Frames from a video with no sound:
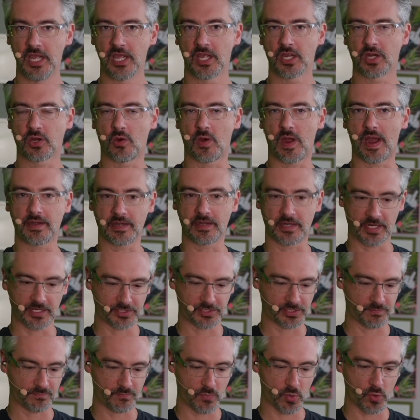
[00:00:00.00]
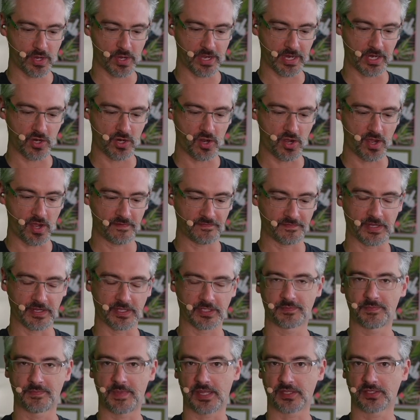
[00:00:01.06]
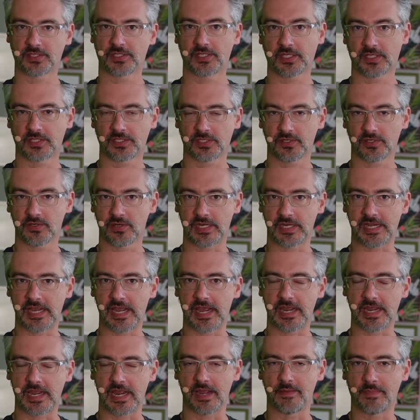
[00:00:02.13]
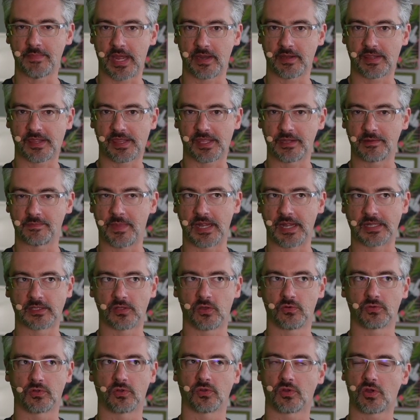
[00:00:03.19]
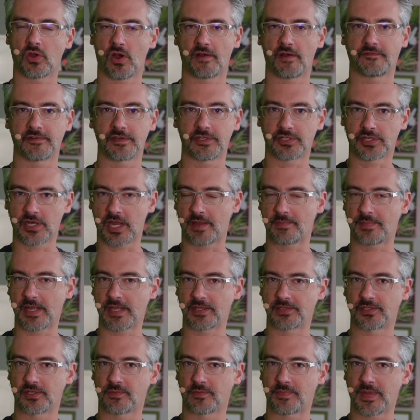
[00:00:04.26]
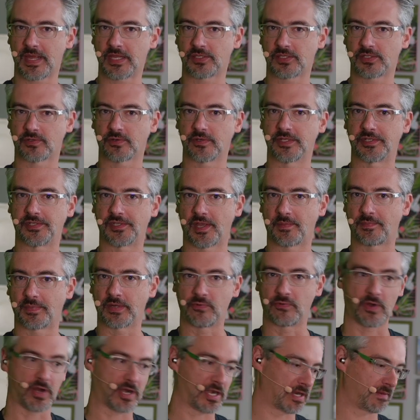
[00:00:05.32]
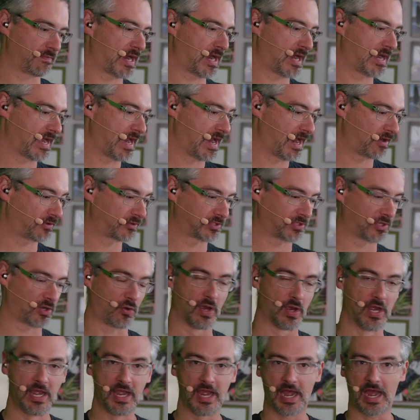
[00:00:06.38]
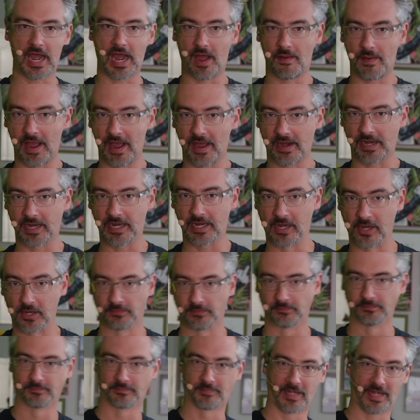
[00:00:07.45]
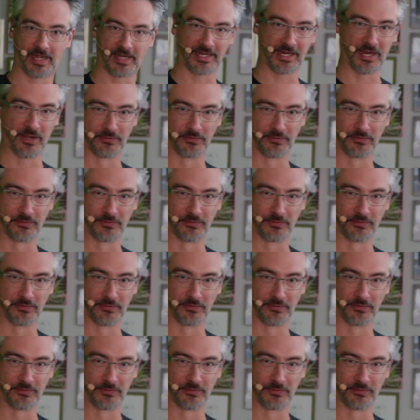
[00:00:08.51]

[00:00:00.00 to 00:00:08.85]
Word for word: go out and get some morning coffee. It's about 6.30 a.m. I think my local coffee shop has their pastries up and running by now, so I'm out of here. Adios.